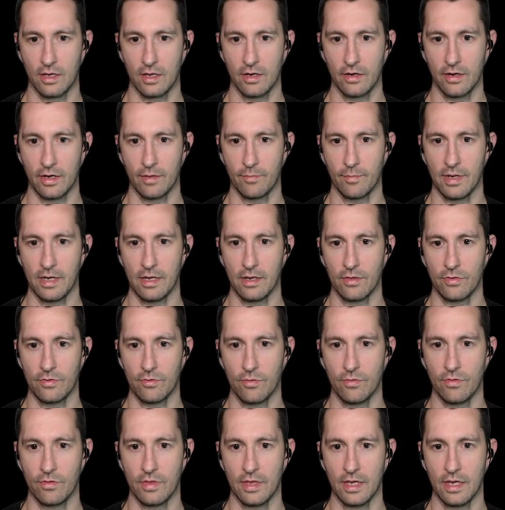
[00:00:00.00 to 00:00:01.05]
All right, made it
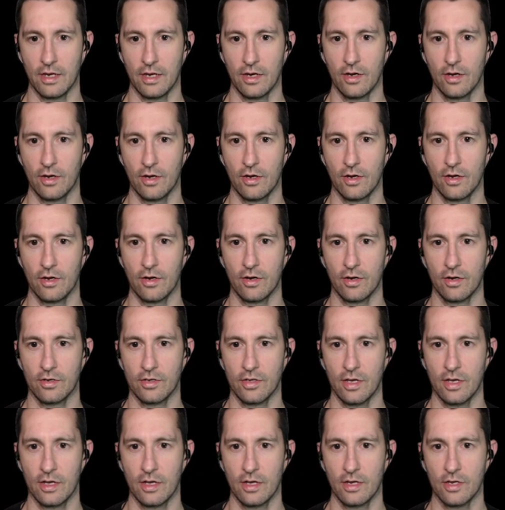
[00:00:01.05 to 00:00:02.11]
through there.
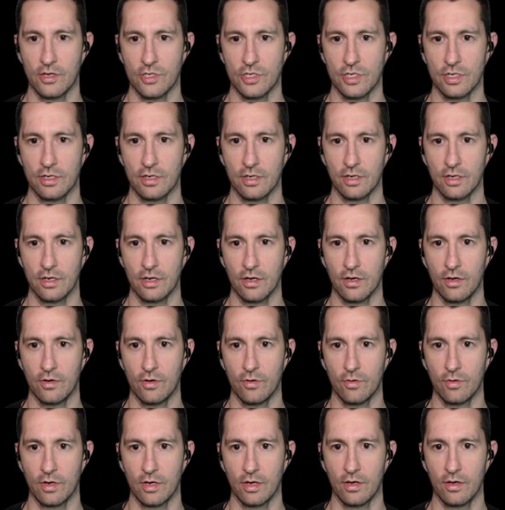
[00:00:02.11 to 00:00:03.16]
Dodge it.
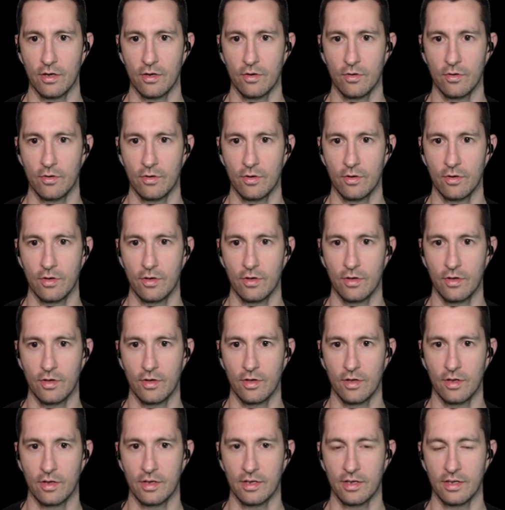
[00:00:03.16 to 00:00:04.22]
Go, go.
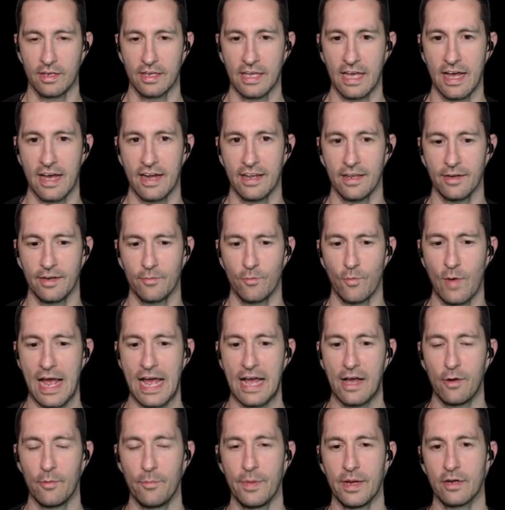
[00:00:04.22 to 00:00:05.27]
Got it.
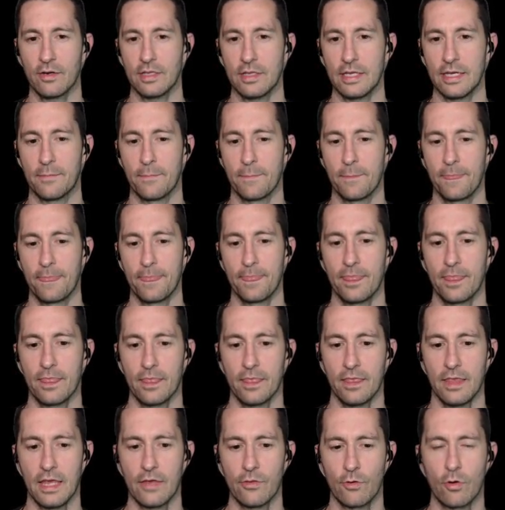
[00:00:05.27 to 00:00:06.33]
Wow, barely.
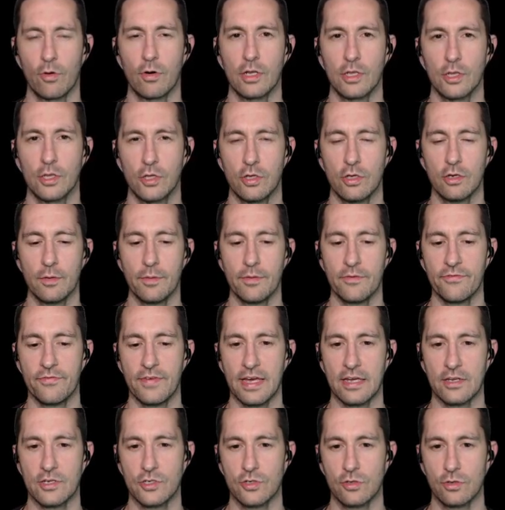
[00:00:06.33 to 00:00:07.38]
Yeah, they're going a little bit
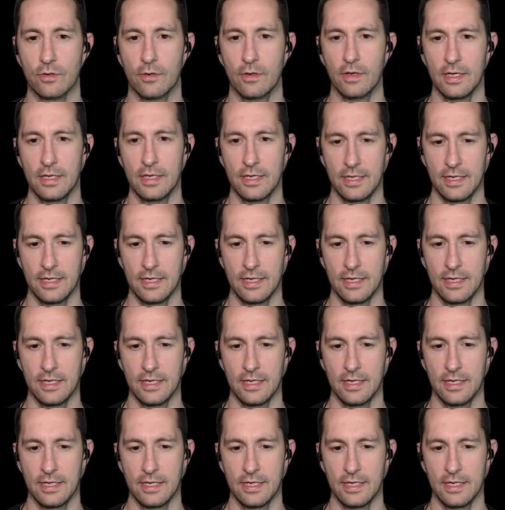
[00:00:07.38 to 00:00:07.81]
faster,